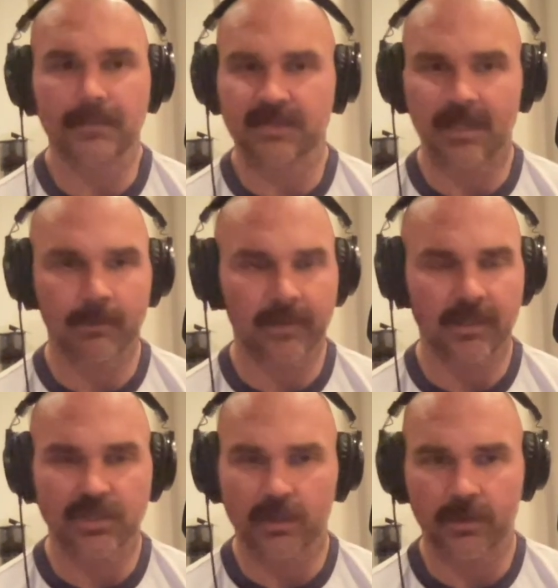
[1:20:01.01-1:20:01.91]
upset with
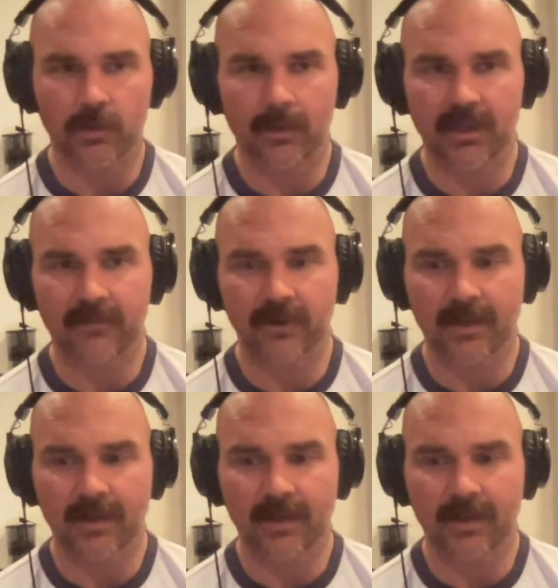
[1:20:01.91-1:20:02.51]
each other or whatever.